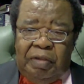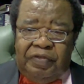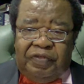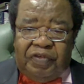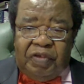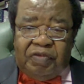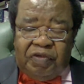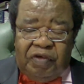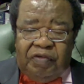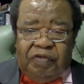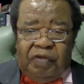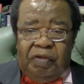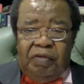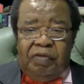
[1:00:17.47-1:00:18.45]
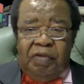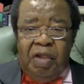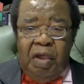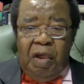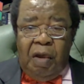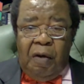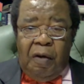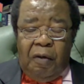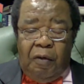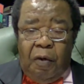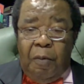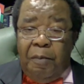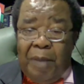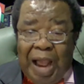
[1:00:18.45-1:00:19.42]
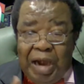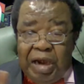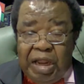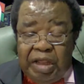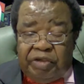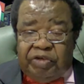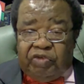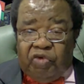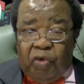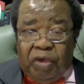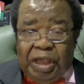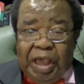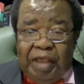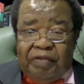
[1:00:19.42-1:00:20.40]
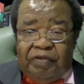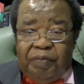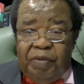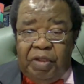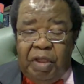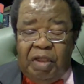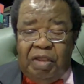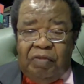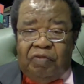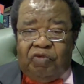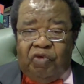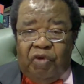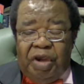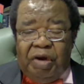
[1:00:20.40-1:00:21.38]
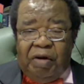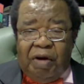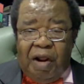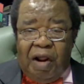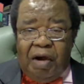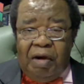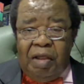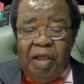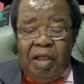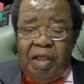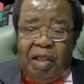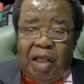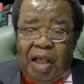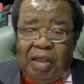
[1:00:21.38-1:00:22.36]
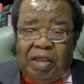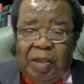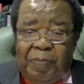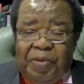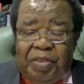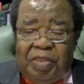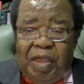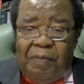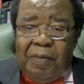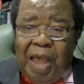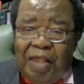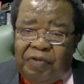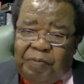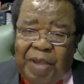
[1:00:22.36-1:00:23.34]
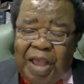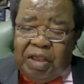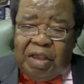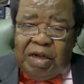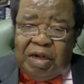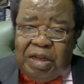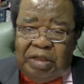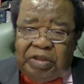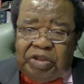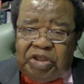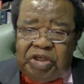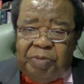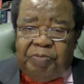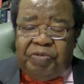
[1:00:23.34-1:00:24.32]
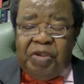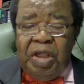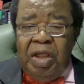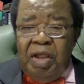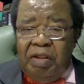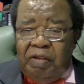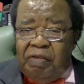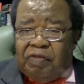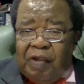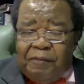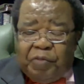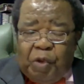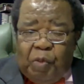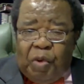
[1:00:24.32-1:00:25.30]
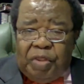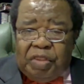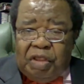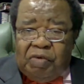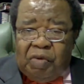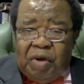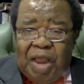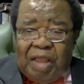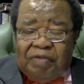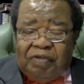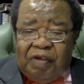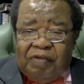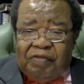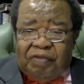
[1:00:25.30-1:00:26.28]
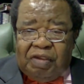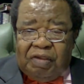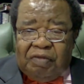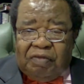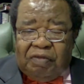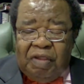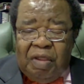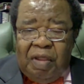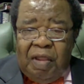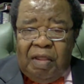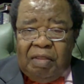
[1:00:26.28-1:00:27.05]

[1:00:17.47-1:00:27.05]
citizens who manage to get into Iran and keeping them as bargaining chips. The same thing with the United States.